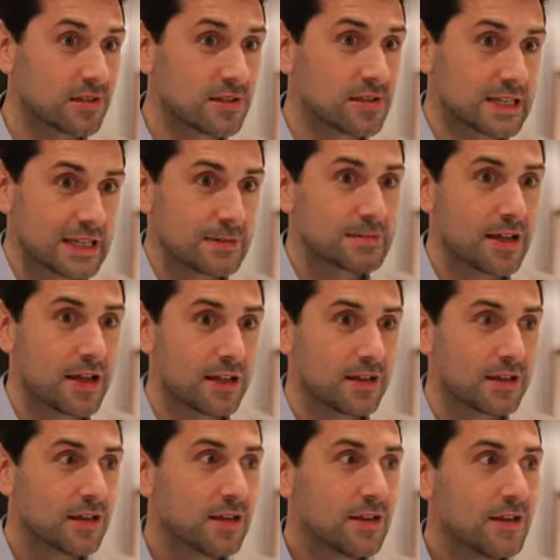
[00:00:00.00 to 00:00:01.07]
It seems
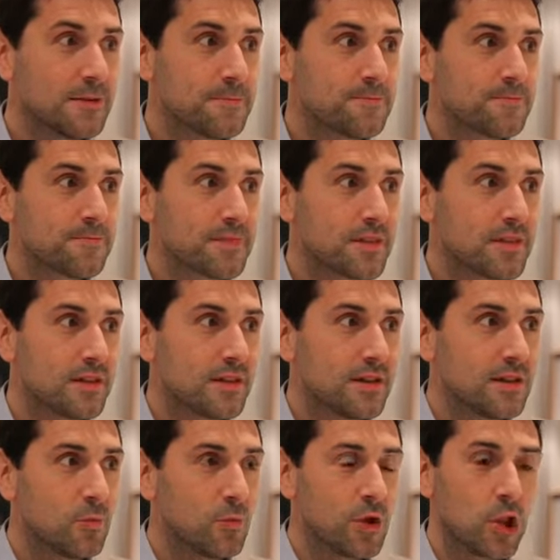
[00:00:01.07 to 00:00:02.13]
like
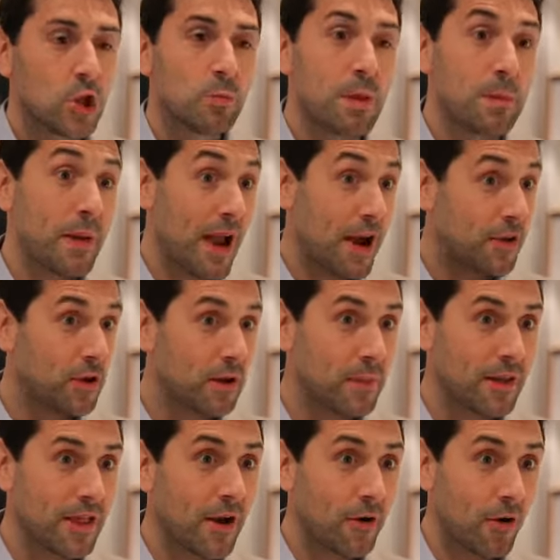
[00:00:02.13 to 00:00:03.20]
we're a little bit paranoid
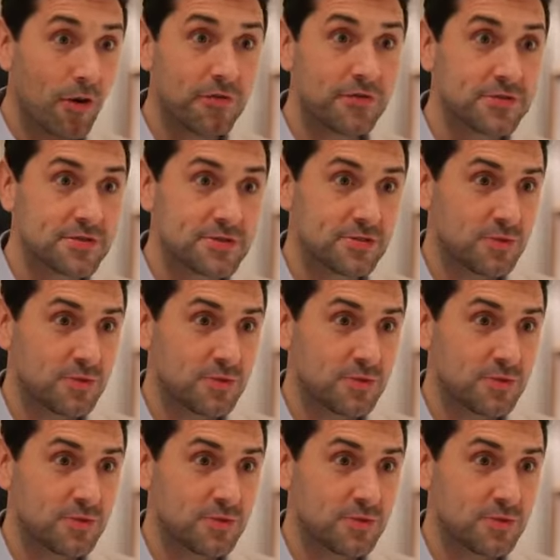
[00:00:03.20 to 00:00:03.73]
about our offers.